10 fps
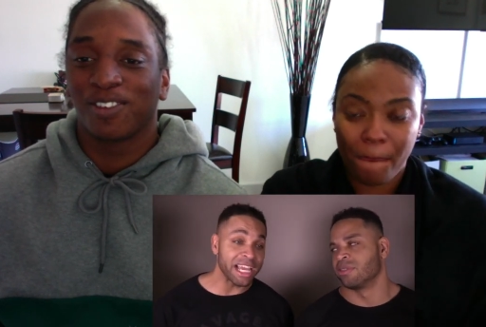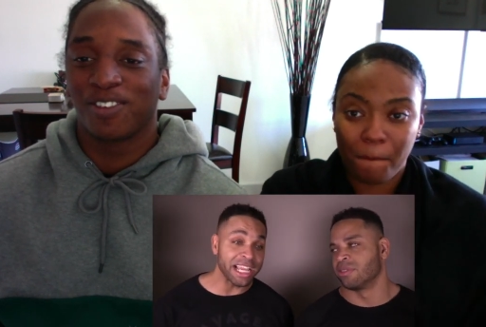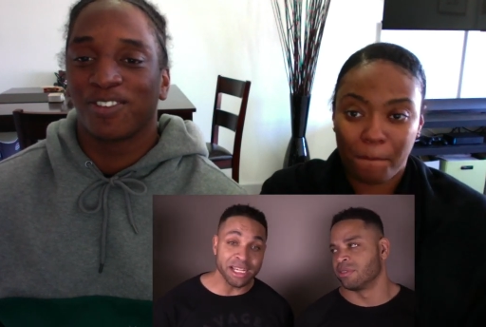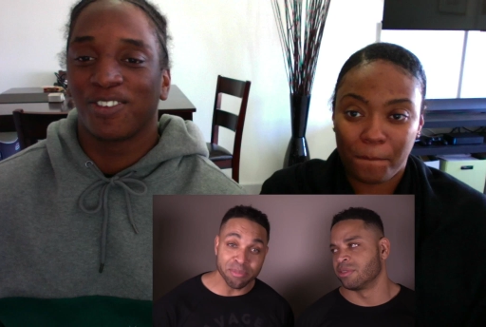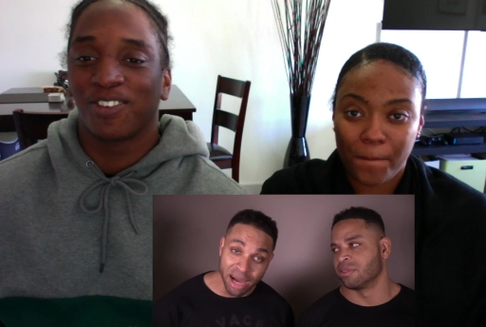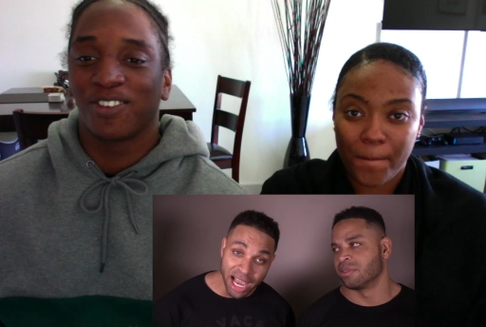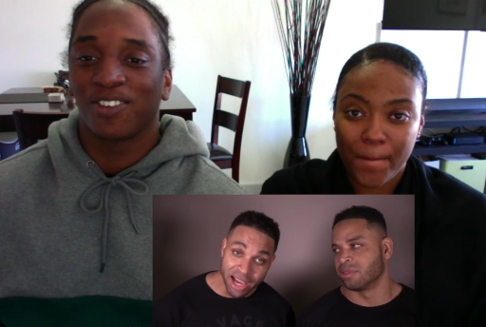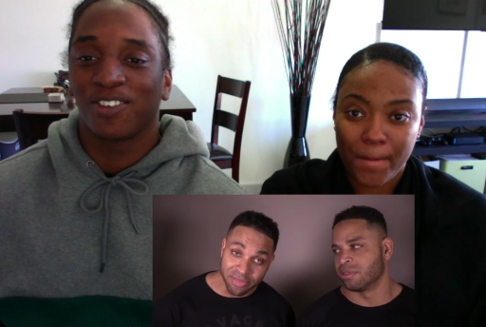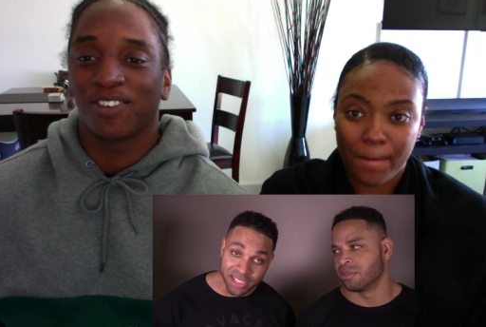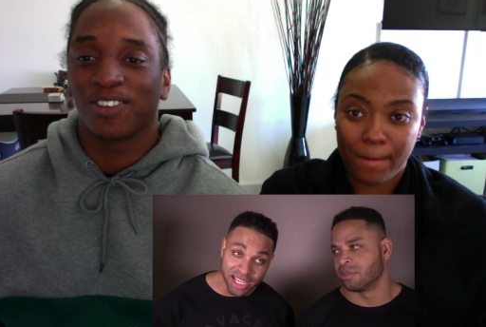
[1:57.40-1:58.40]
Speaker 1: taking a
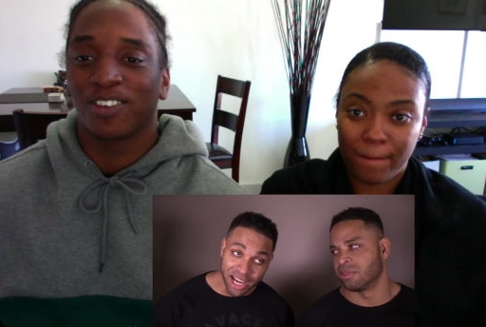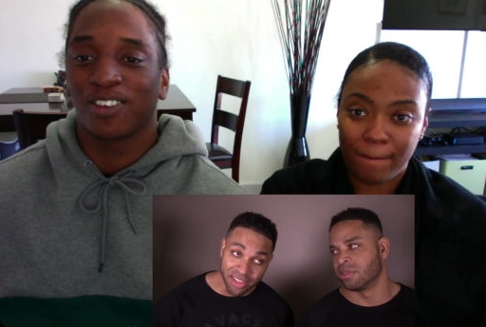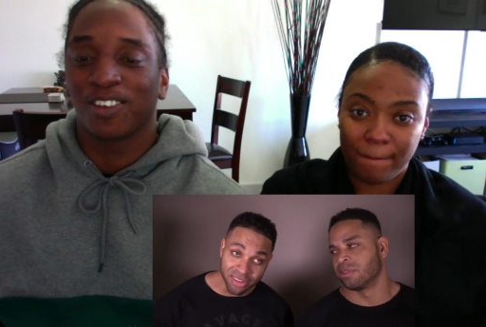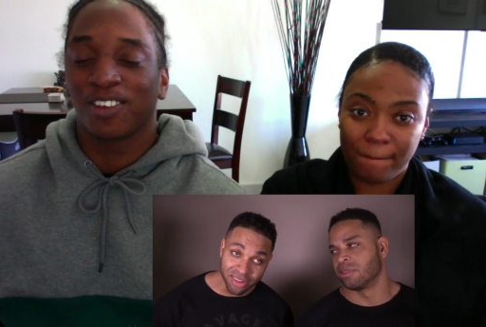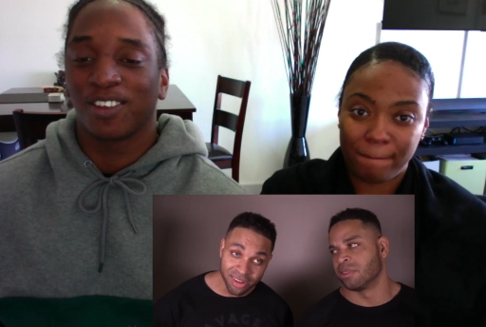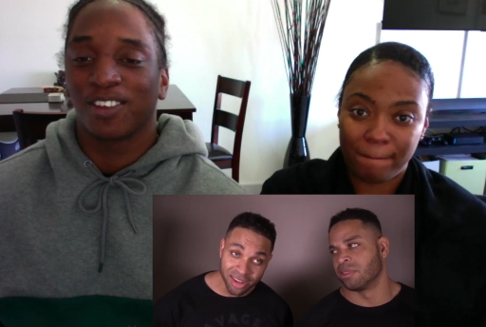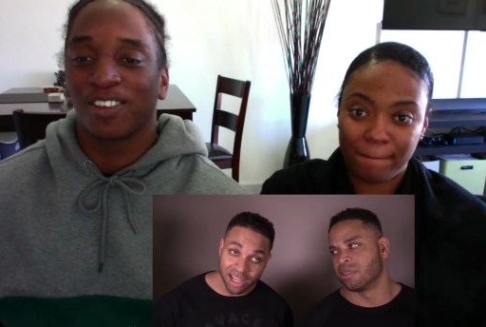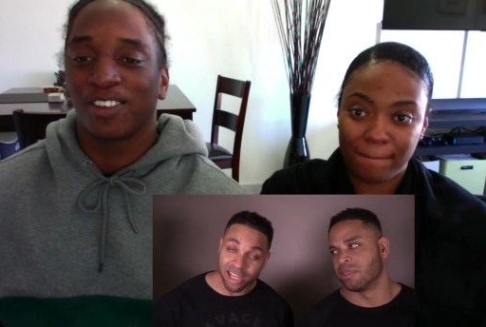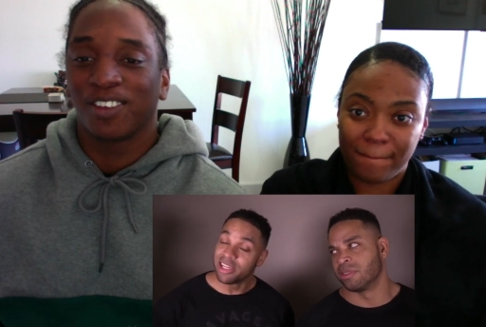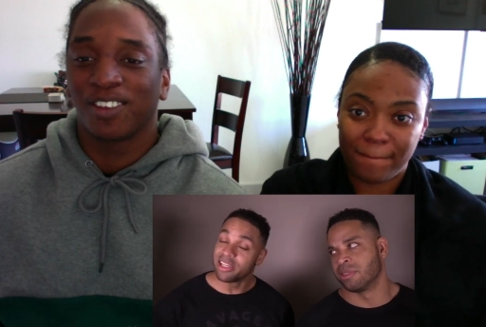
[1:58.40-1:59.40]
bath together,
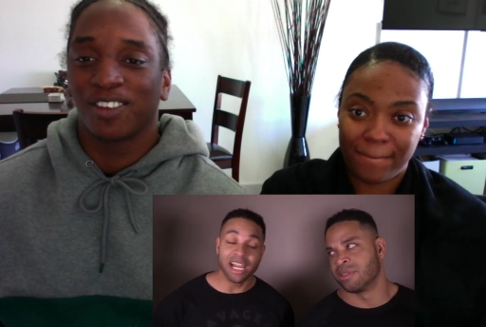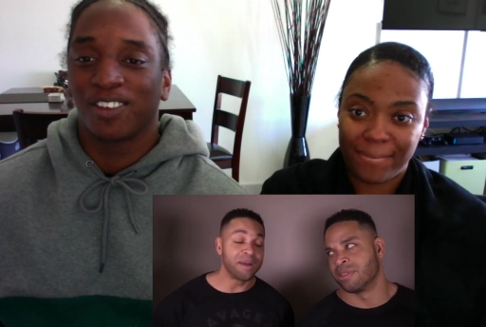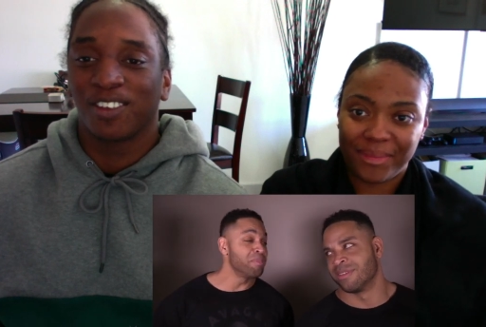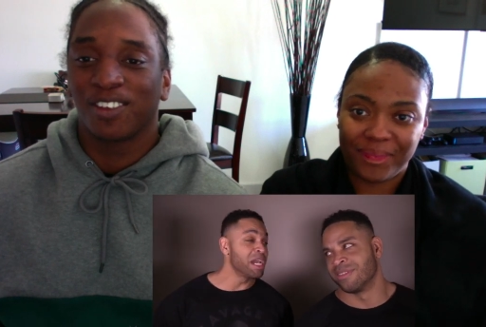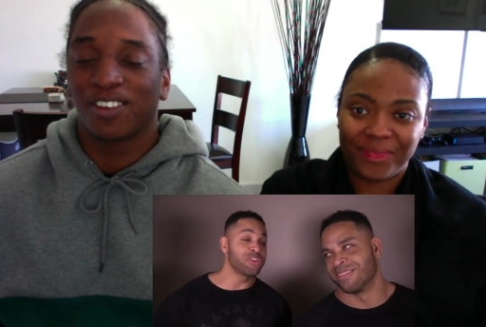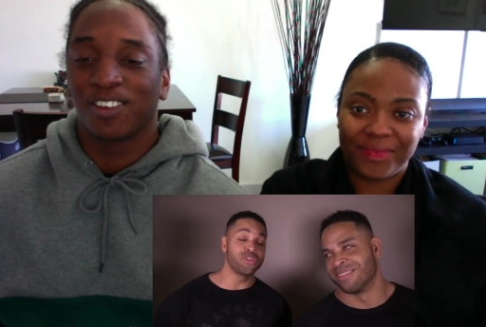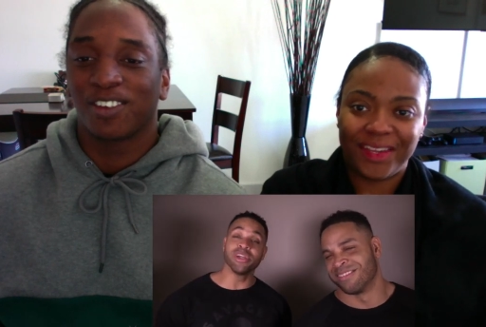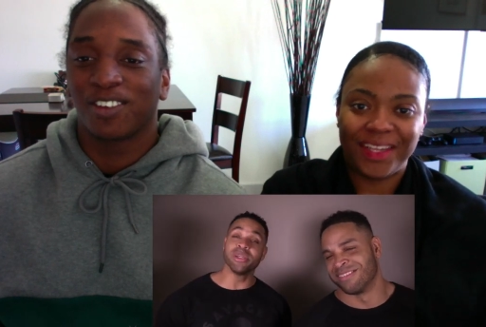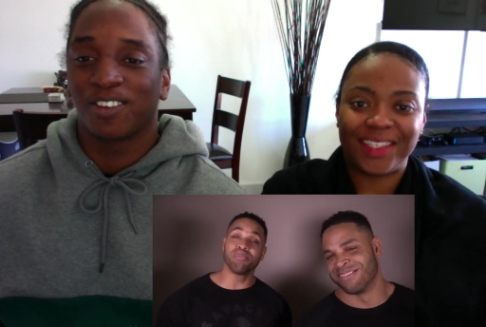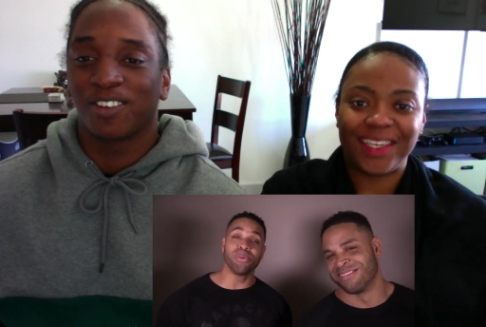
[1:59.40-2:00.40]
you gotta make sure
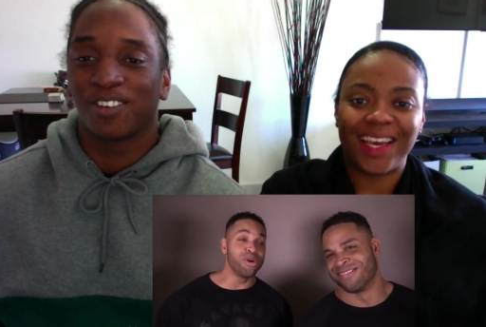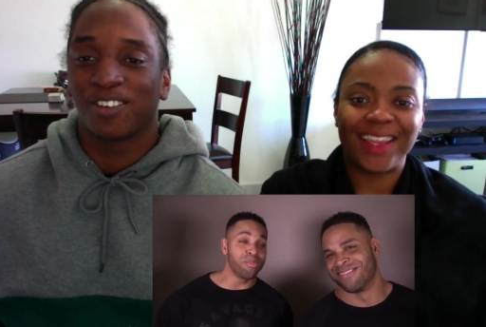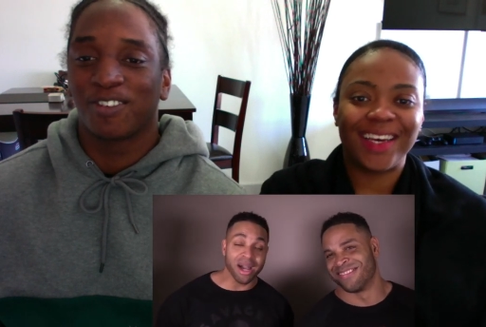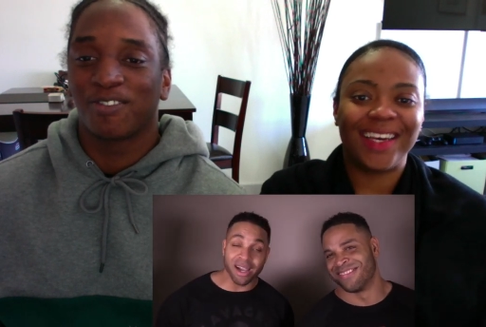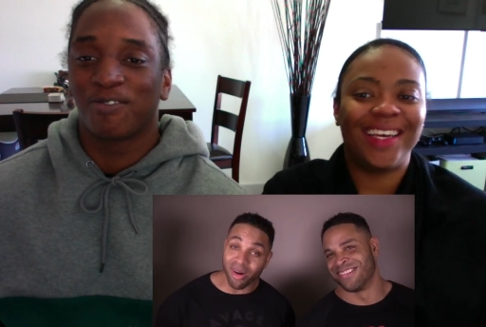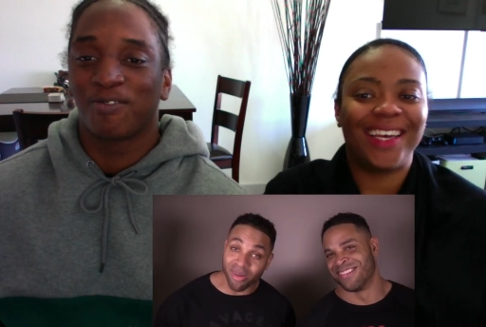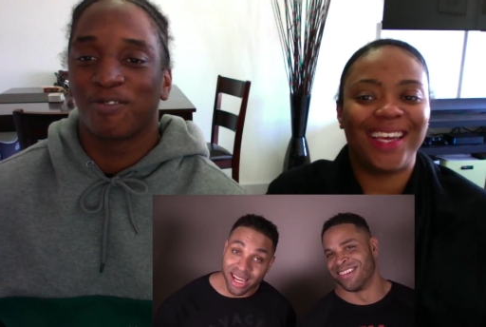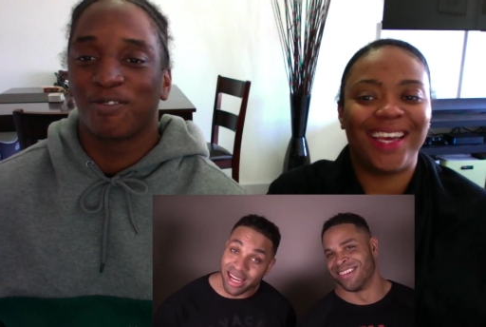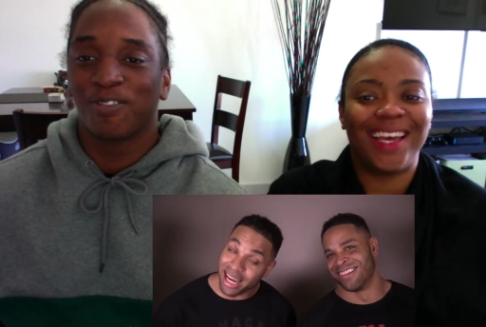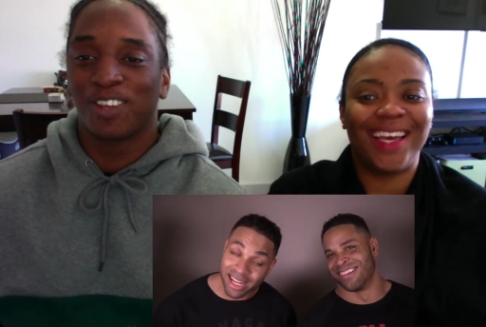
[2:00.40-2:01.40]
you pull back all
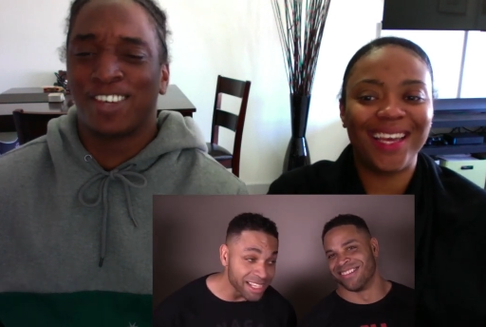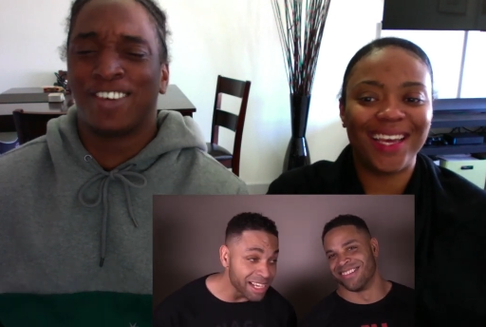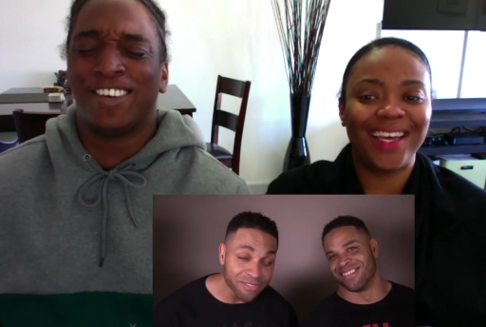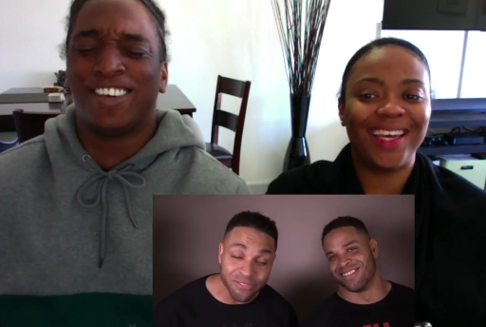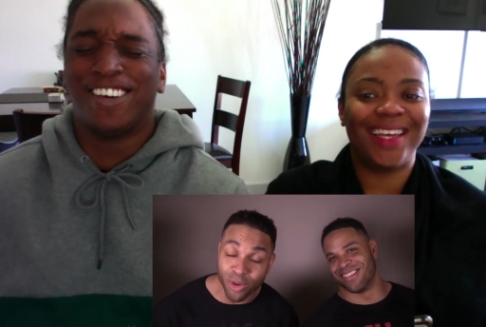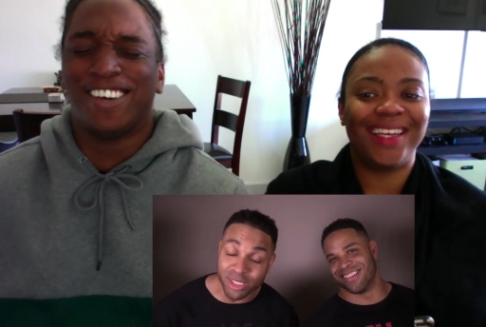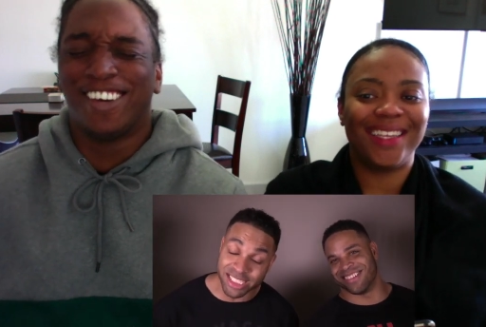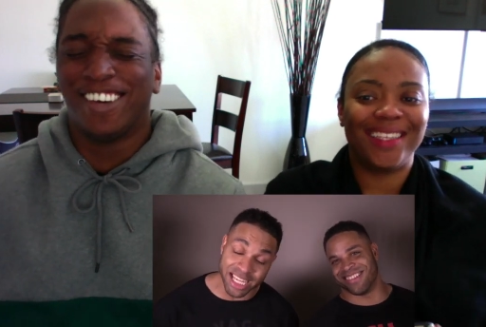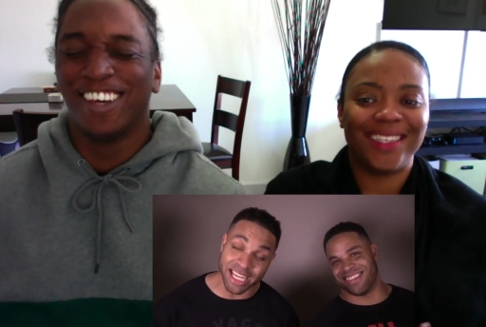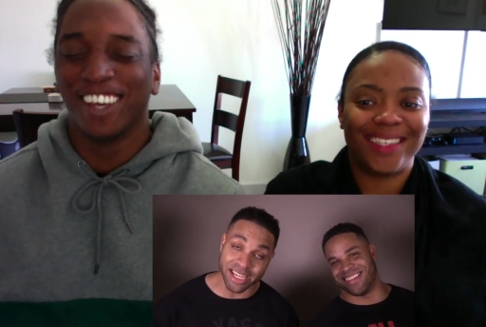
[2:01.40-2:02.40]
that goddamn
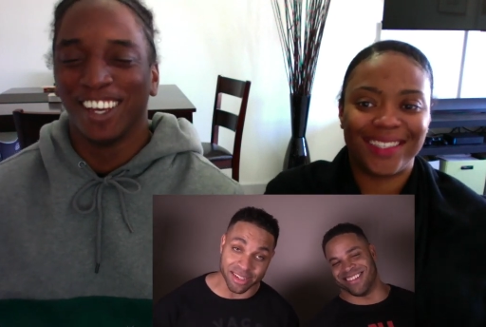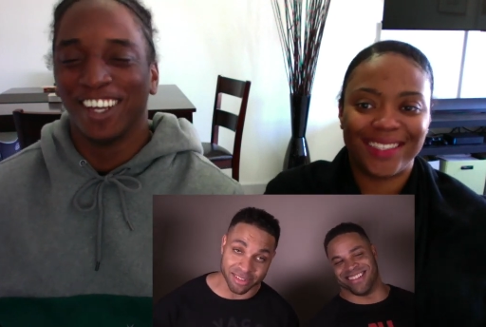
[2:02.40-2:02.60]
foreskin.